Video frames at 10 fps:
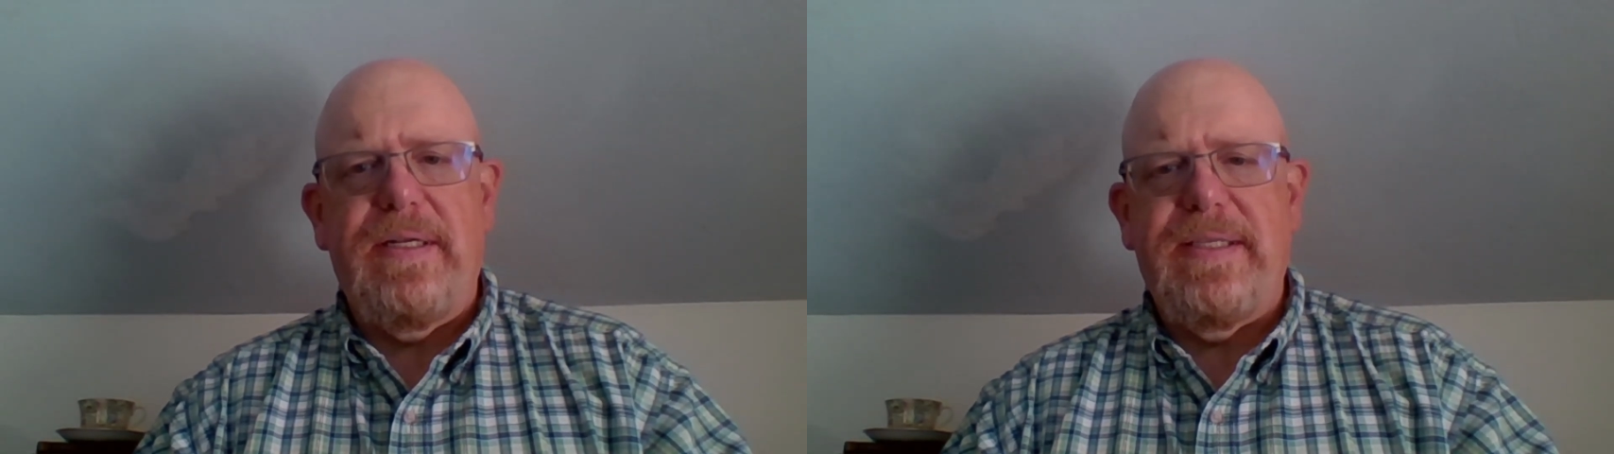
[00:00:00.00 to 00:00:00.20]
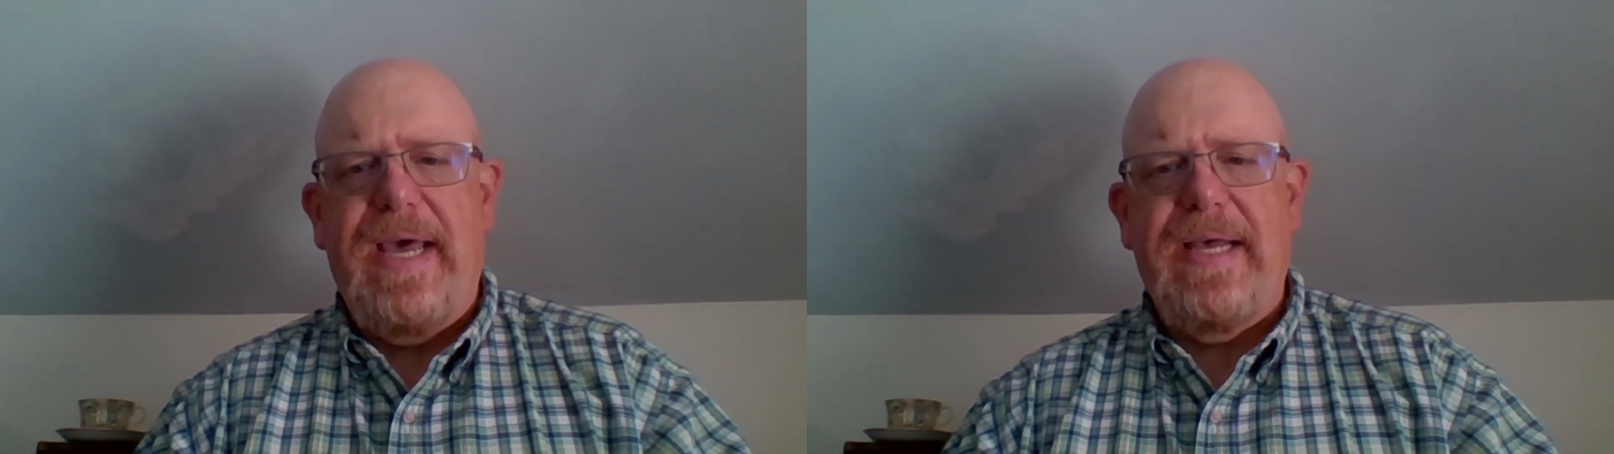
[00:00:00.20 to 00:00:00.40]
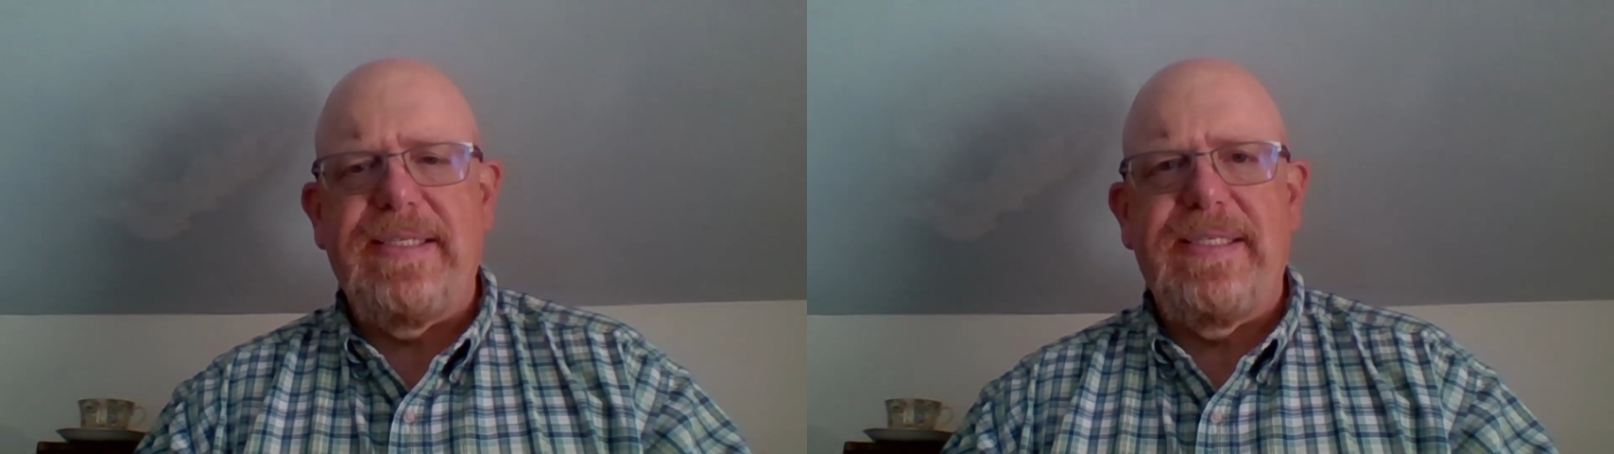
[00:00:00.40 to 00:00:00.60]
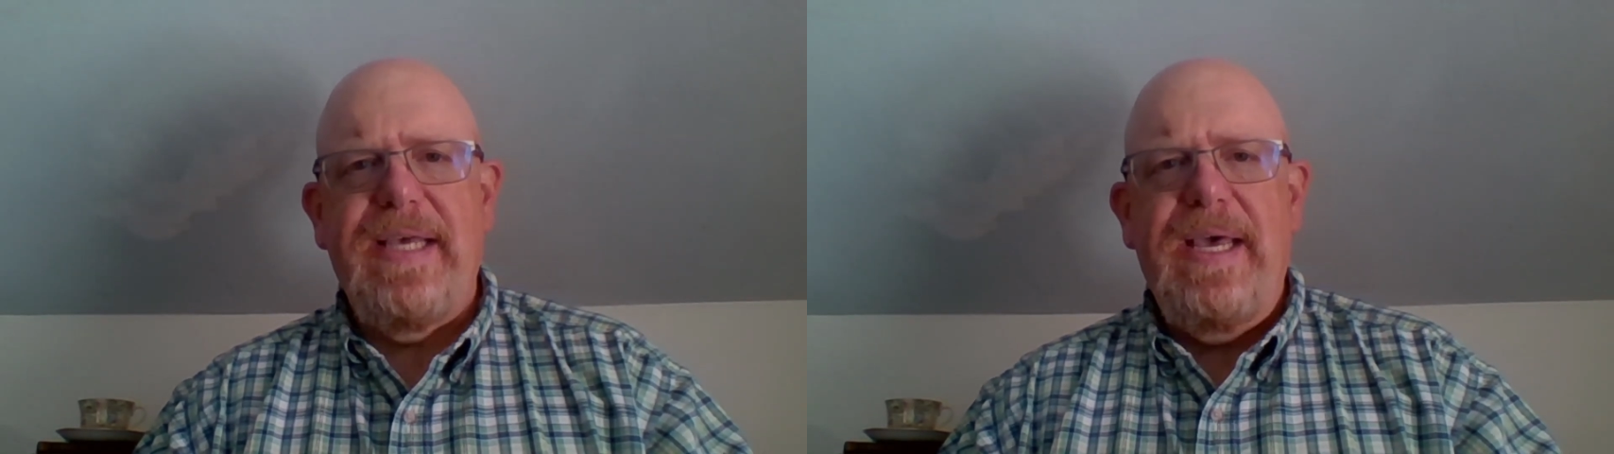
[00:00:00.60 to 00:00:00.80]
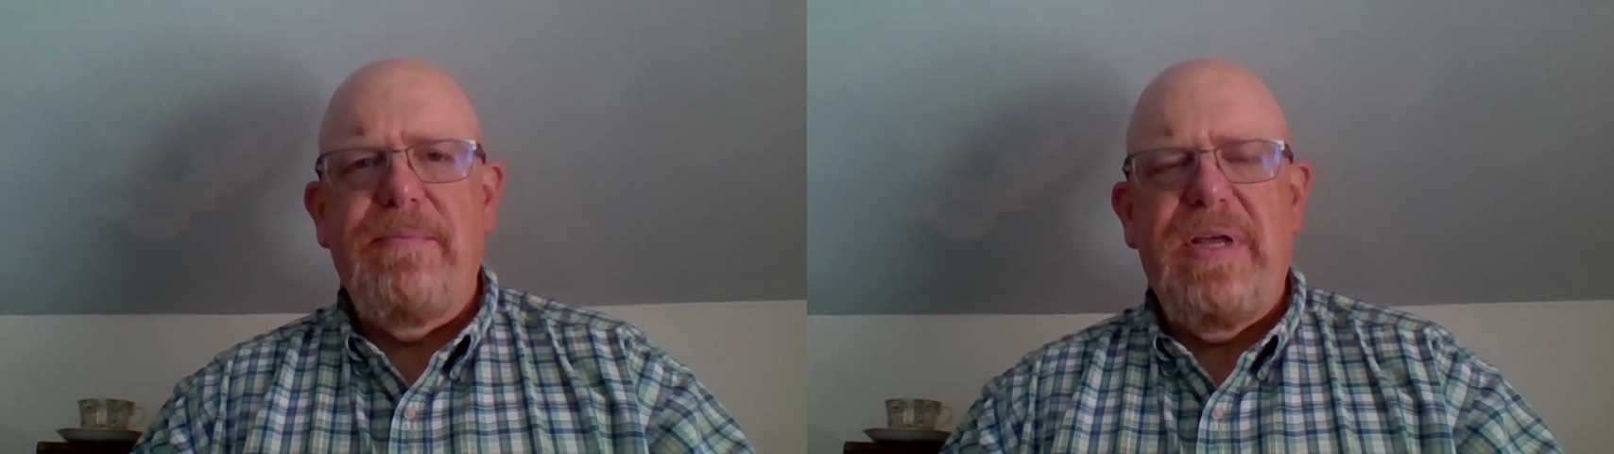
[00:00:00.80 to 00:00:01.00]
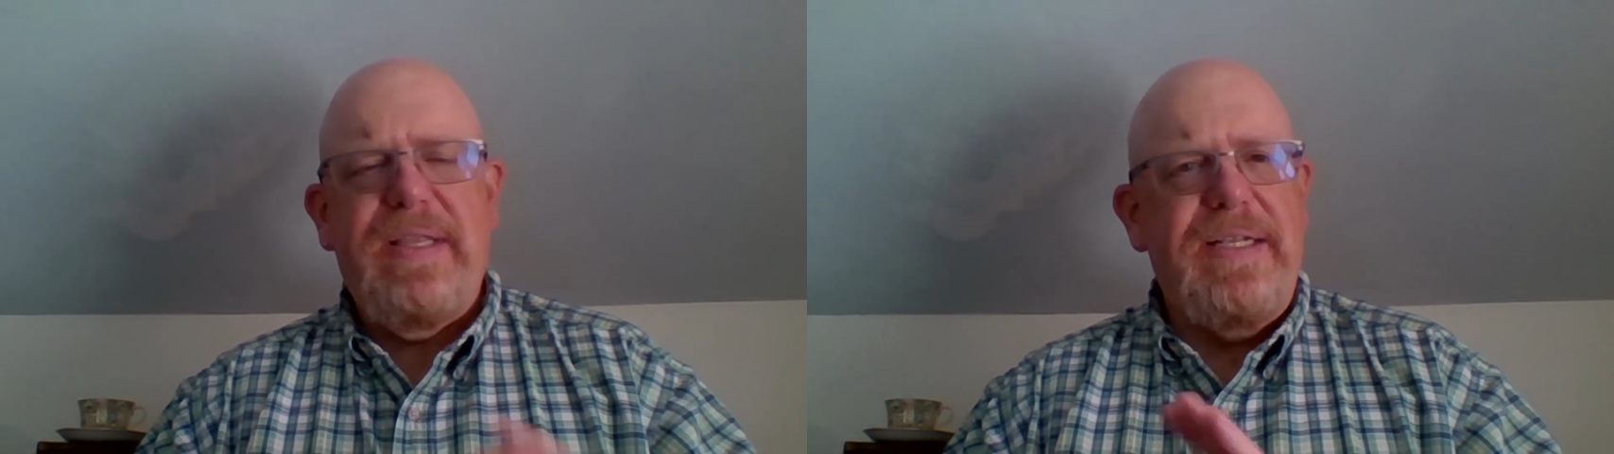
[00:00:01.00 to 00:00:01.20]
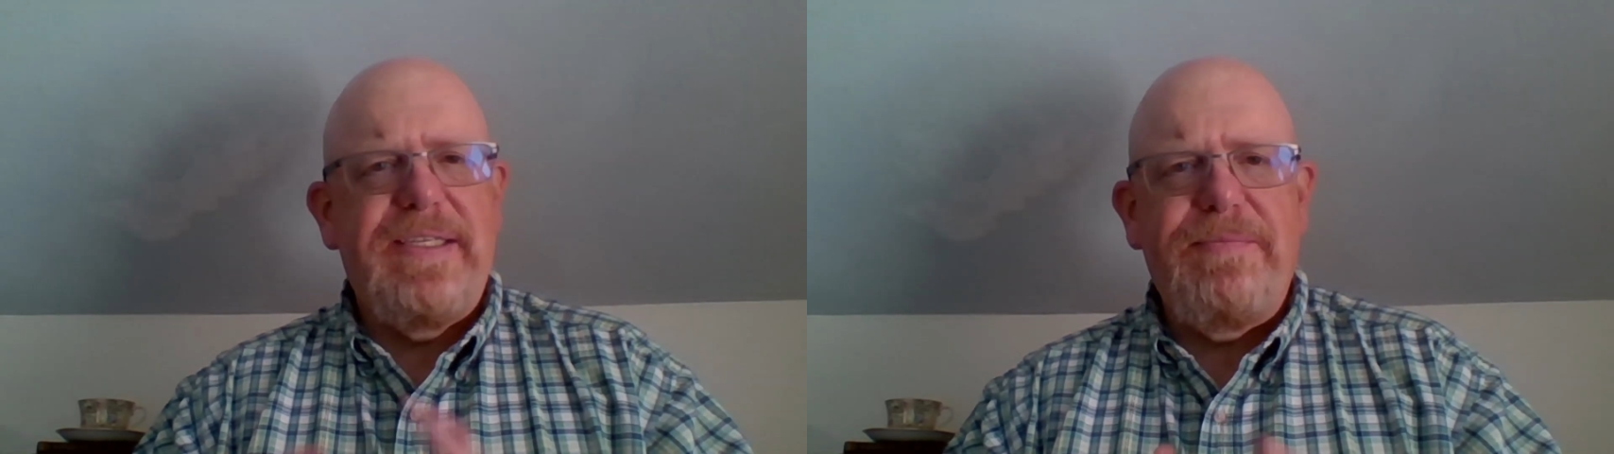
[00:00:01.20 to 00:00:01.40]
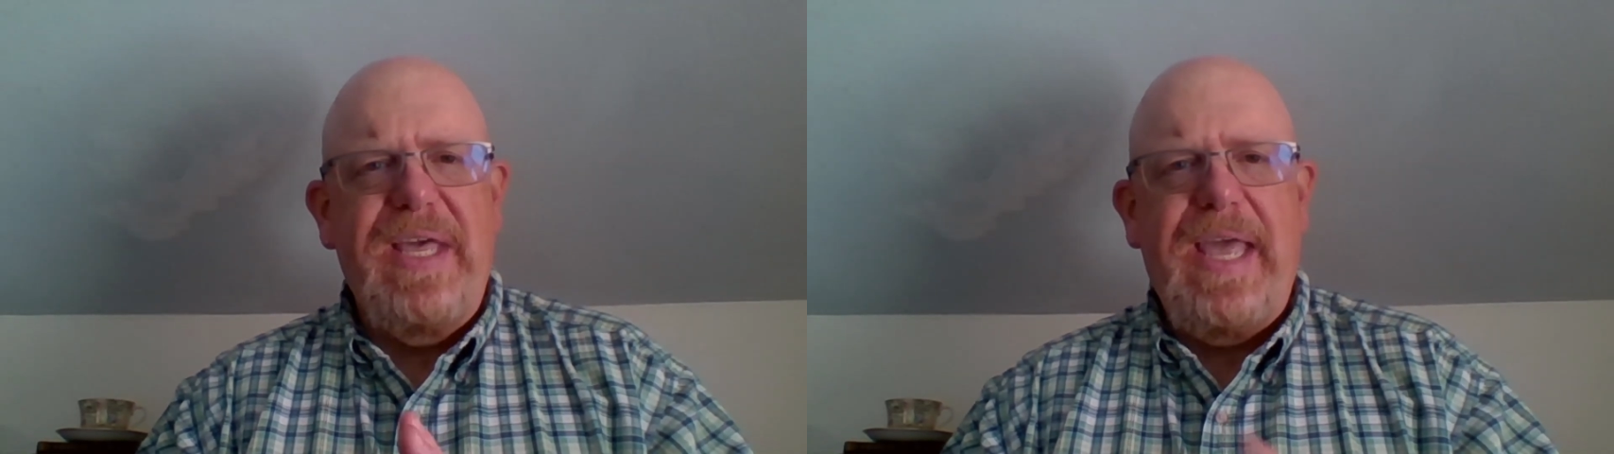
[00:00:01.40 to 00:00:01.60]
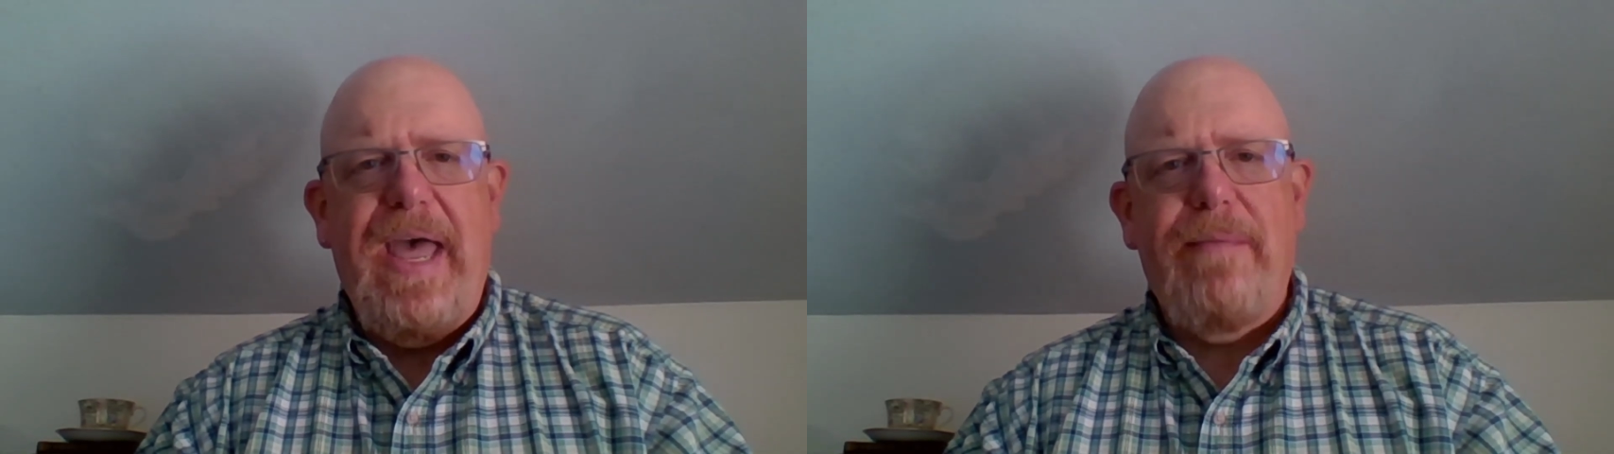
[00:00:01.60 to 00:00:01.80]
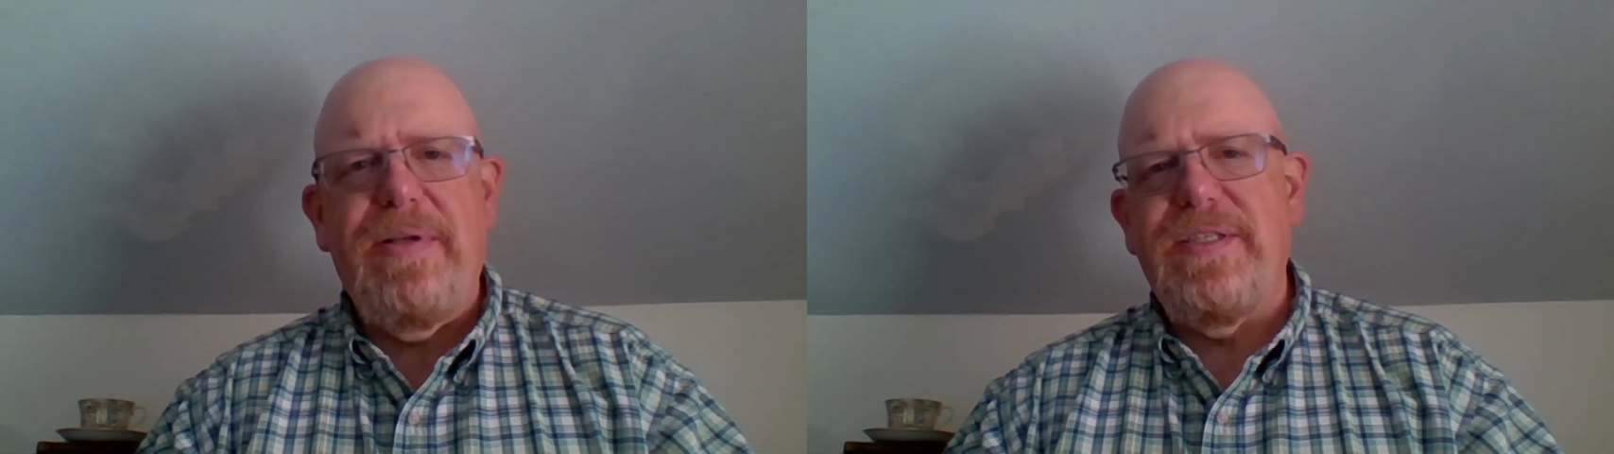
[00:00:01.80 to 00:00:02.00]
tasks, but then something
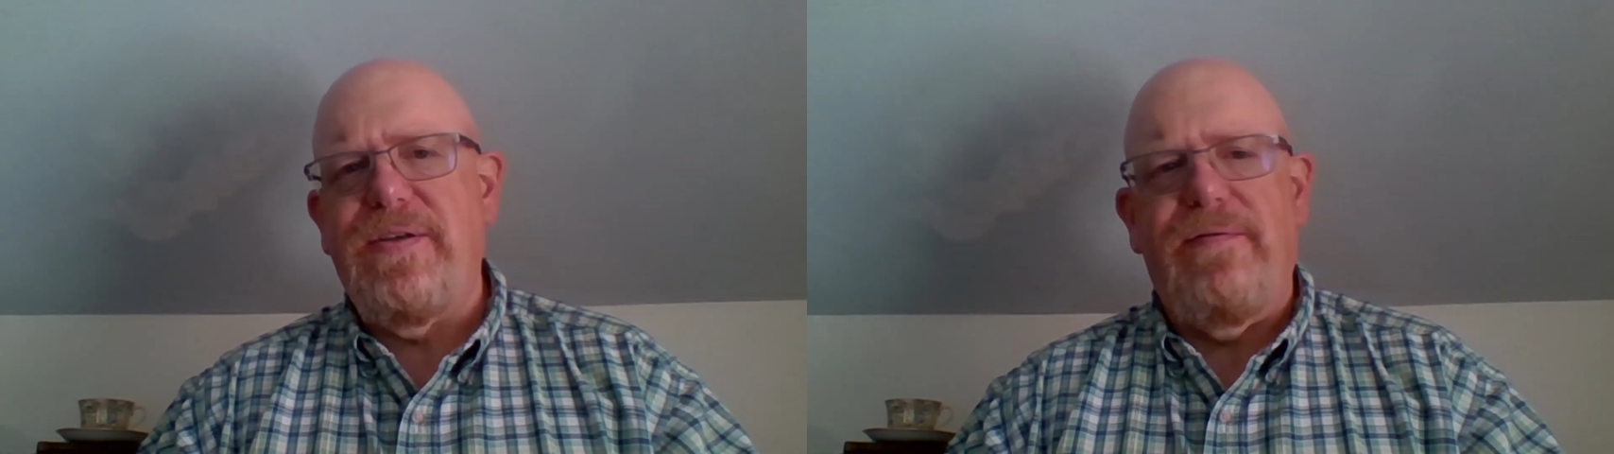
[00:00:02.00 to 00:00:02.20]
happens,